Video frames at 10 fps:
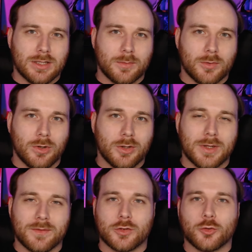Number 1,
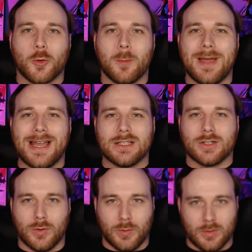we have
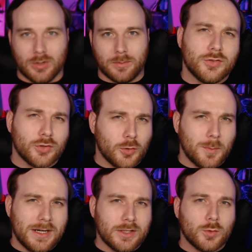Chromatic Orb. So
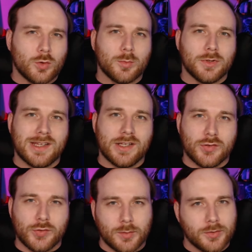Chromatic Orb was a
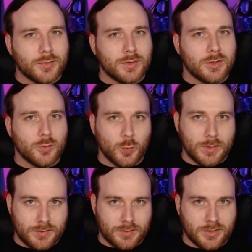sorcerer and
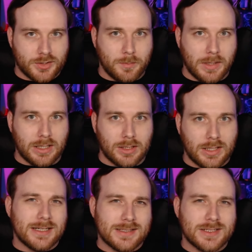wizard
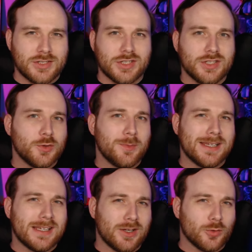spell, and essentially you
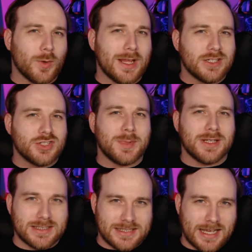make a ranged
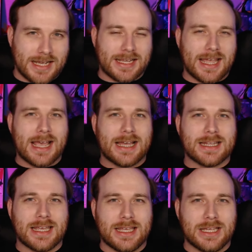spell attack at
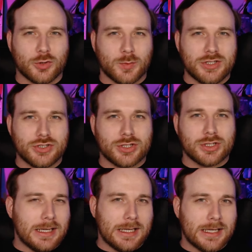a
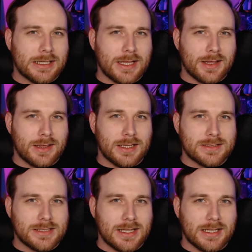creature and they
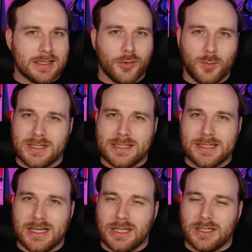take
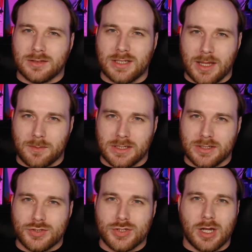3d8
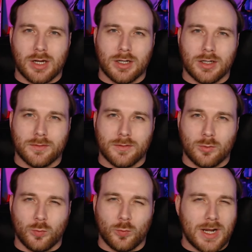damage of
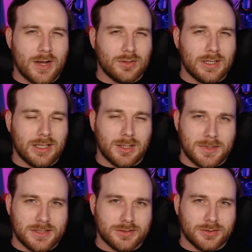whatever
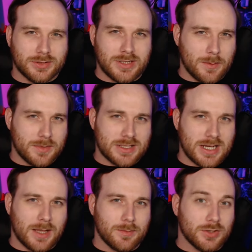elemental damage
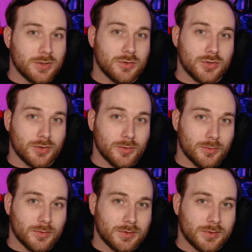type you choose.